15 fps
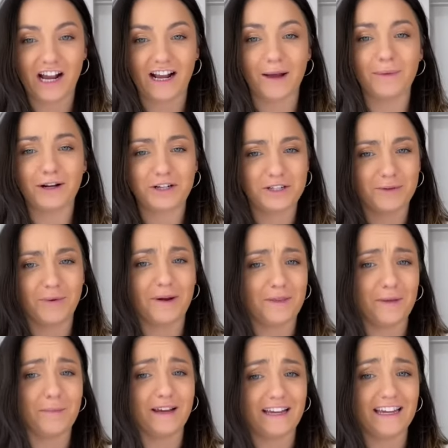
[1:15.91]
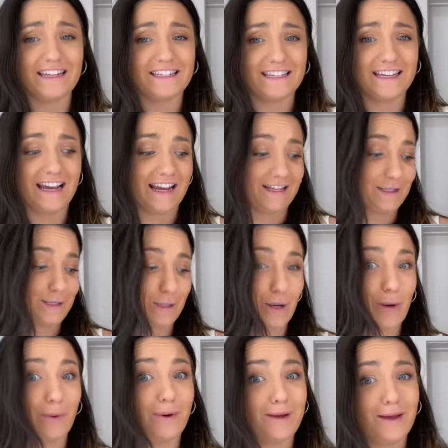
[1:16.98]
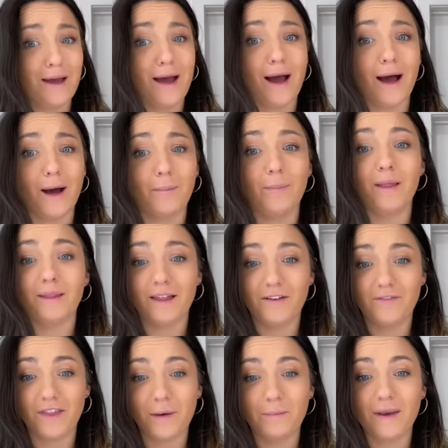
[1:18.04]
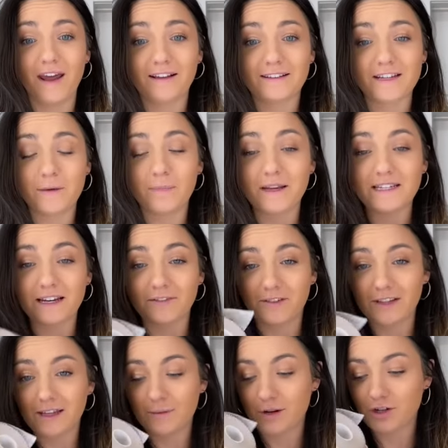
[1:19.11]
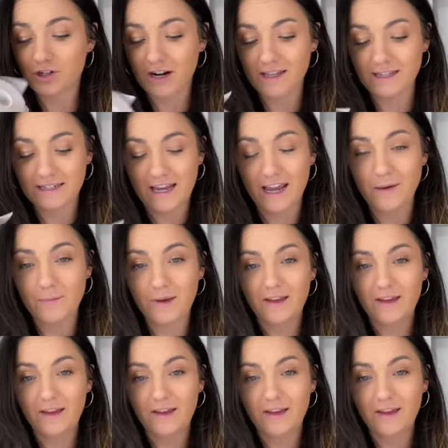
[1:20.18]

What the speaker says: I'm actually wearing them again today, so love them. Next up, I definitely am going to try the tape.